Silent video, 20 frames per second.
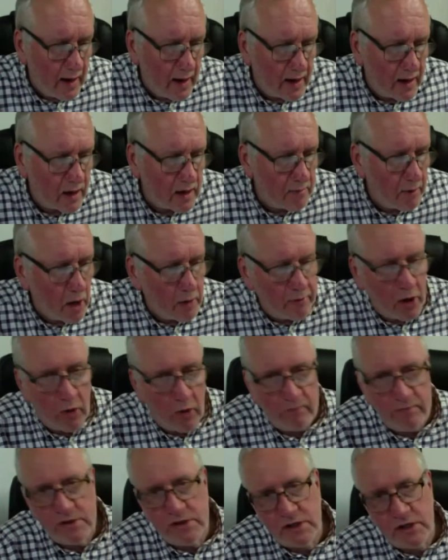And at the moment,
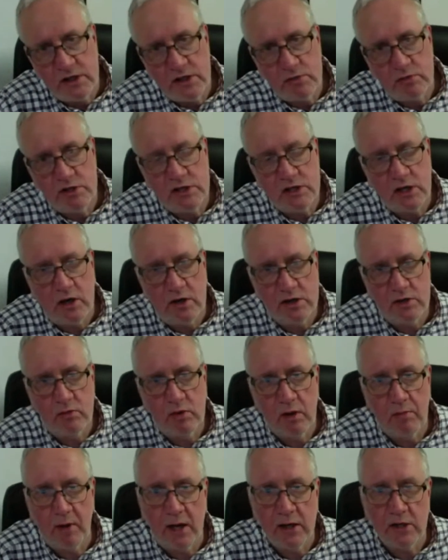obviously, as we're starting with
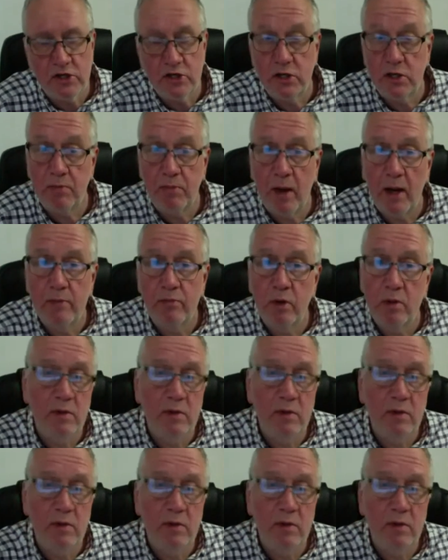a blank sheet of paper,